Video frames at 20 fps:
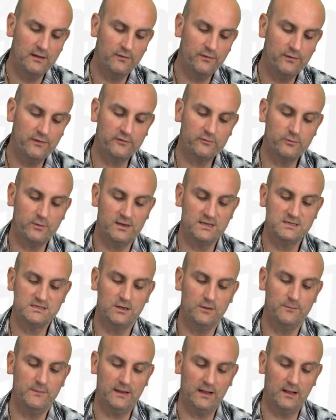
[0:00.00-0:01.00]
this one is
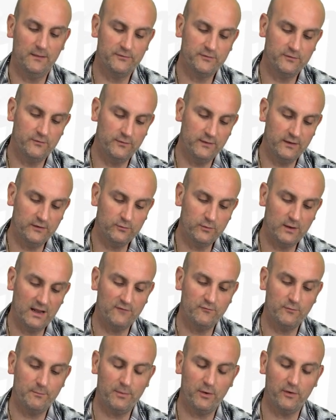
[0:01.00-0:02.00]
sloping up. So this would
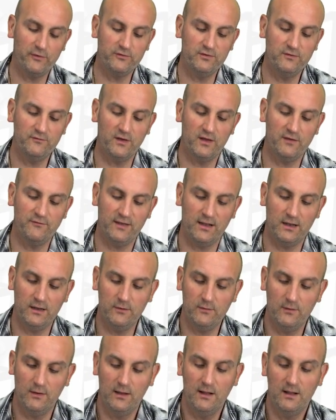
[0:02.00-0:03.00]
have a positive R
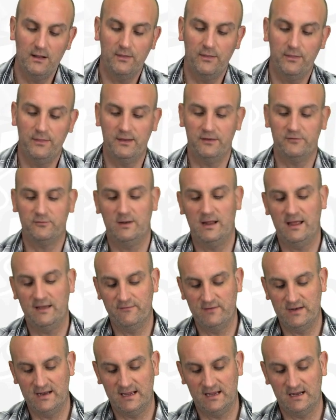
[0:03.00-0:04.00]
value, this will have
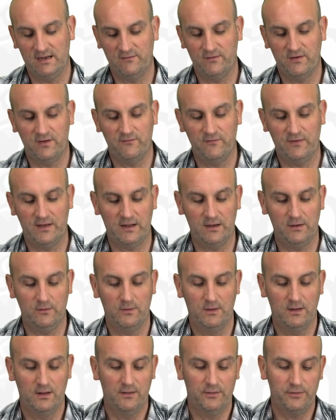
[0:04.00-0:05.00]
a negative R value.
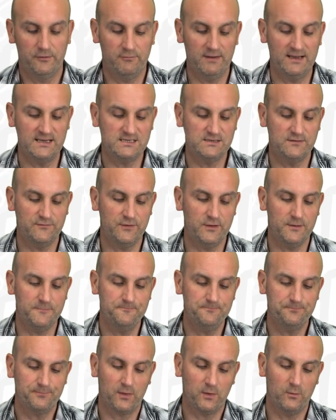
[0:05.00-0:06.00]
The rest of them,
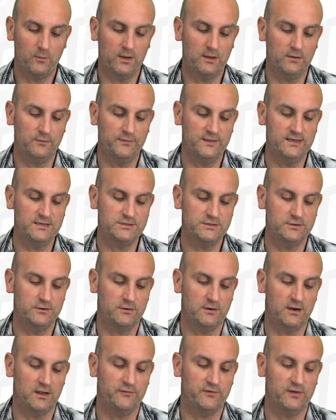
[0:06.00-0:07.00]
well, these two
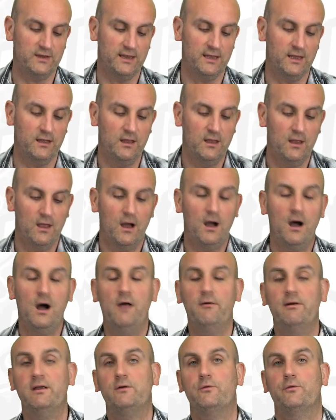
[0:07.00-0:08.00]
graphs here,
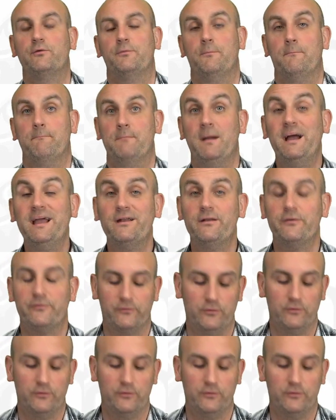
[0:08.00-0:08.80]
R equals minus